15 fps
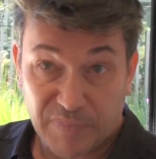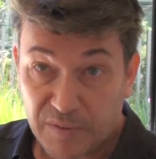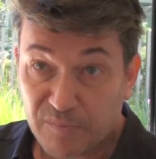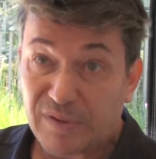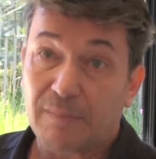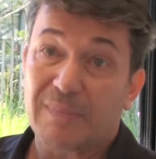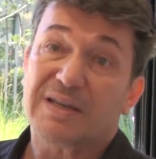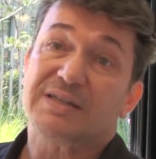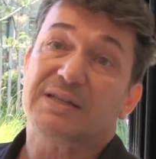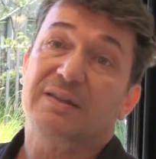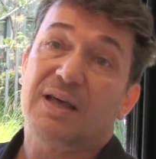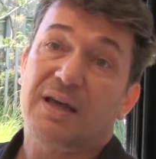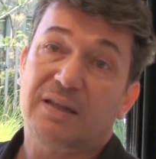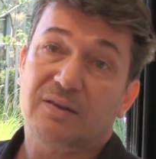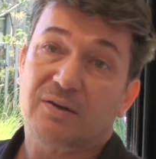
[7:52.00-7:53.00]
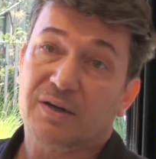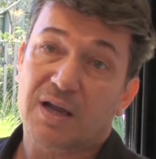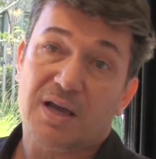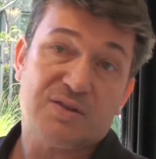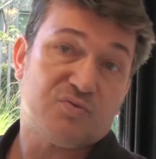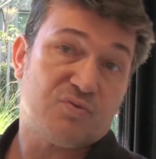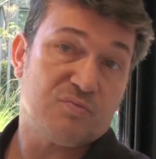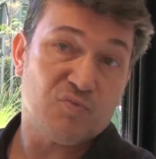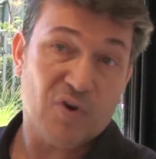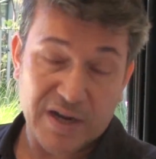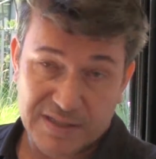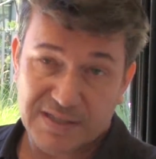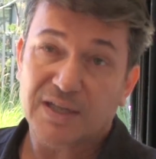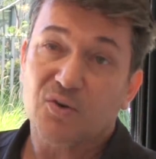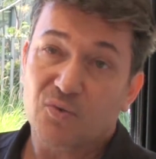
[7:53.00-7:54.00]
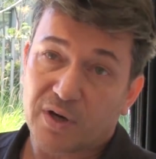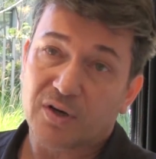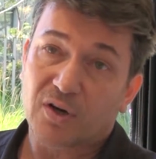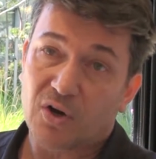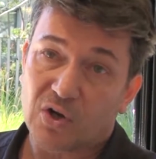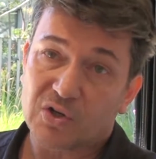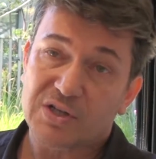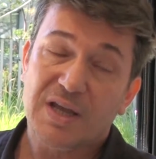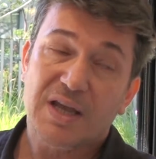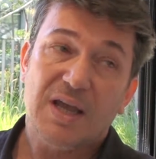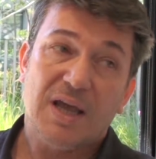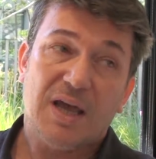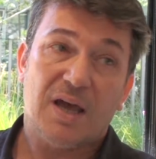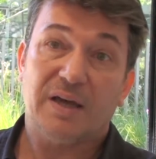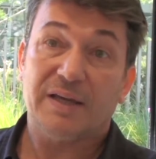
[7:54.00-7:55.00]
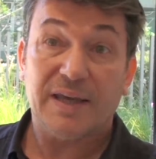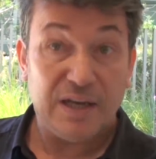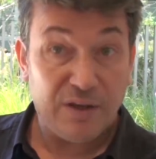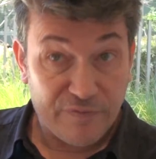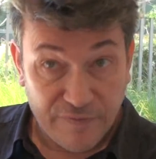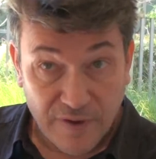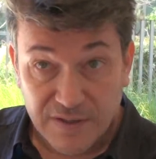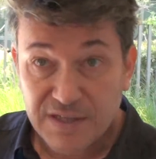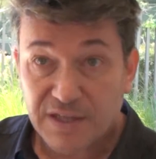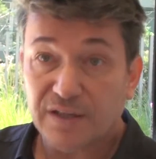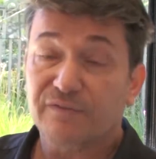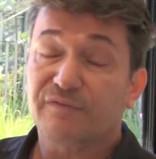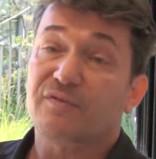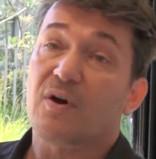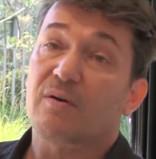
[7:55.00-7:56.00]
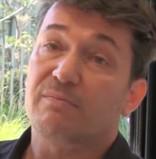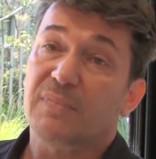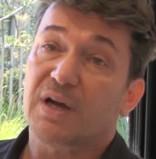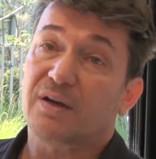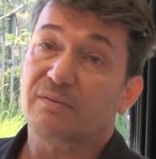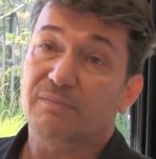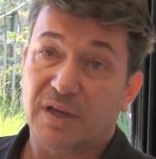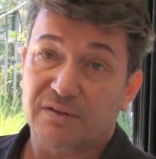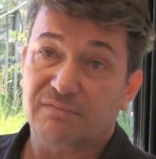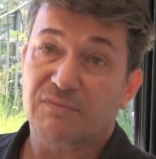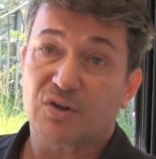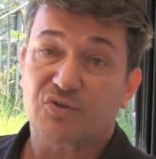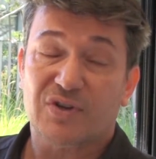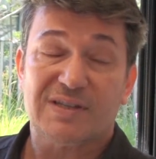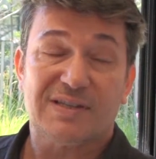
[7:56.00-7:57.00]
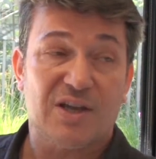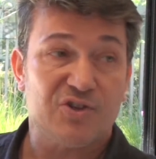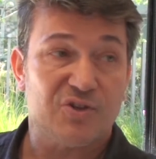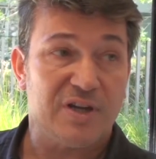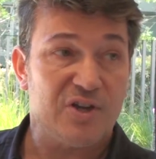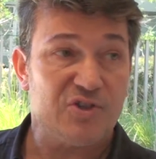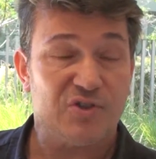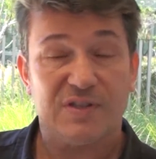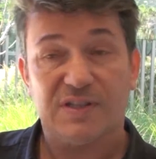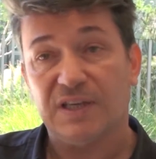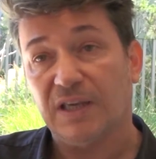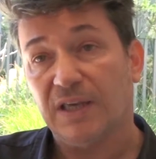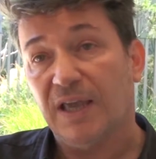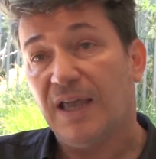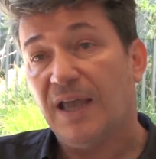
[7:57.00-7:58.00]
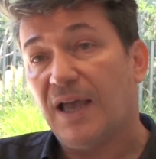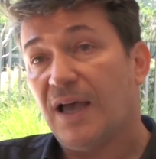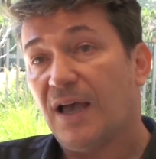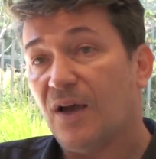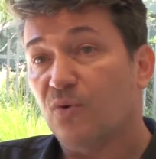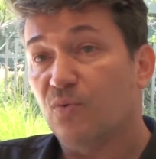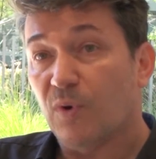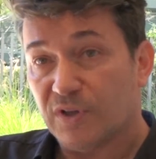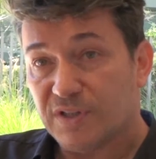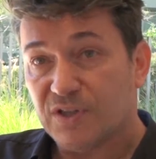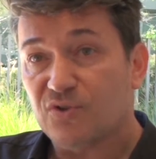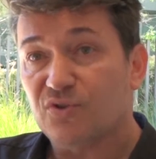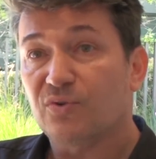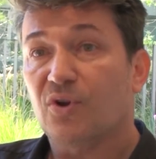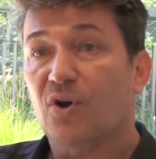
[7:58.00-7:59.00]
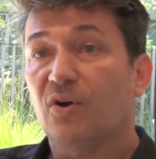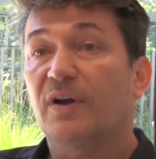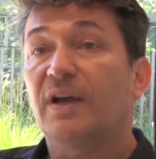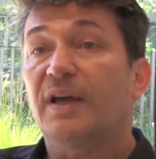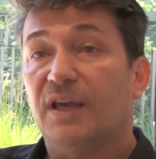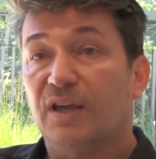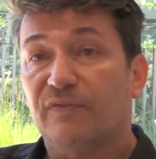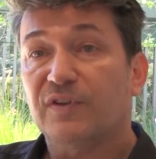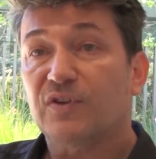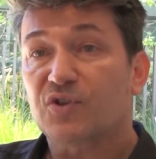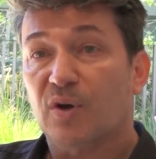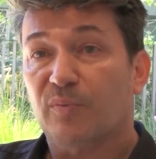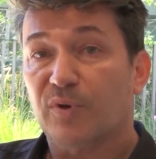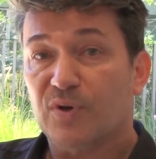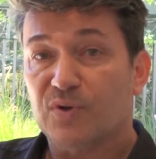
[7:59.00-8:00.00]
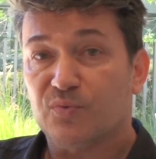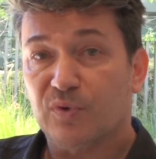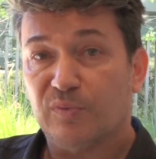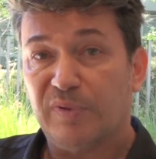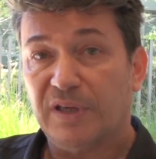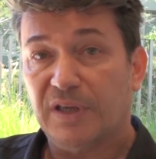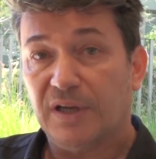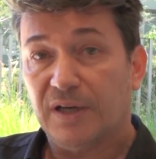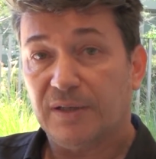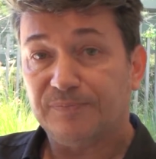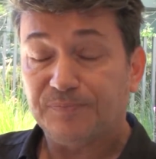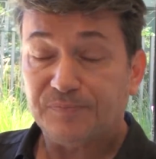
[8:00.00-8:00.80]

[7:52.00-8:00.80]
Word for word: implemented that in the classroom, writing quite a lot, getting funding from a translation agency who wanted to know if interpreters would be